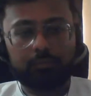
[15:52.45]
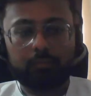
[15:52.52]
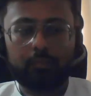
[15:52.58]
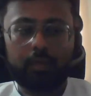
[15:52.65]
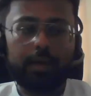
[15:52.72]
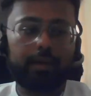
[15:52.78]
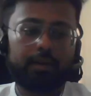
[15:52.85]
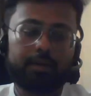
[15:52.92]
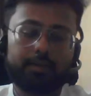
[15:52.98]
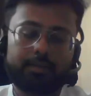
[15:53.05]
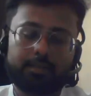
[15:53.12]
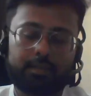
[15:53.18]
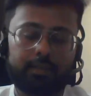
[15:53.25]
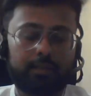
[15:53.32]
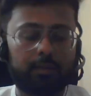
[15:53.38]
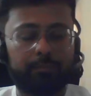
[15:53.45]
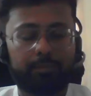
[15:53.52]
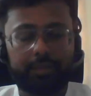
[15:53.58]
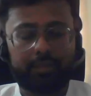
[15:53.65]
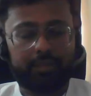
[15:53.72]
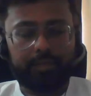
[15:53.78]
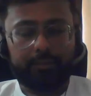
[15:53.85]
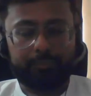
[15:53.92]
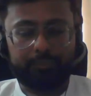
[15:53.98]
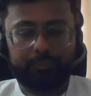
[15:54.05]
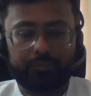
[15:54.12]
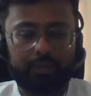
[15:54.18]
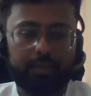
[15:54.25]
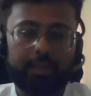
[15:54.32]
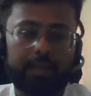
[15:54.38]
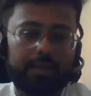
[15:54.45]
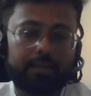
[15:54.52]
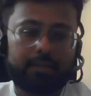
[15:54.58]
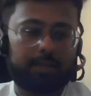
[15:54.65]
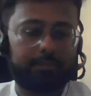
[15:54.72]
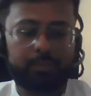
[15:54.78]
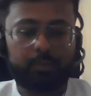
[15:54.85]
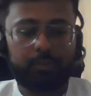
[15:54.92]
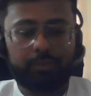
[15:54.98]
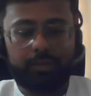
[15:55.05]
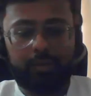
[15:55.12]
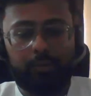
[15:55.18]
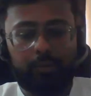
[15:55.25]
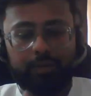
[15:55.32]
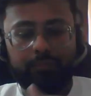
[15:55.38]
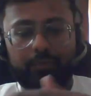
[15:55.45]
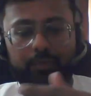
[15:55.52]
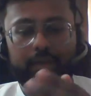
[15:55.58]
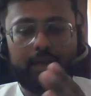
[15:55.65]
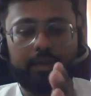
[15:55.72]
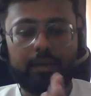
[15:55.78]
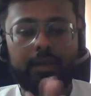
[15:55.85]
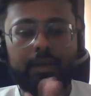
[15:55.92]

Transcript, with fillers: I can understand completely. That that is absolutely okay for that.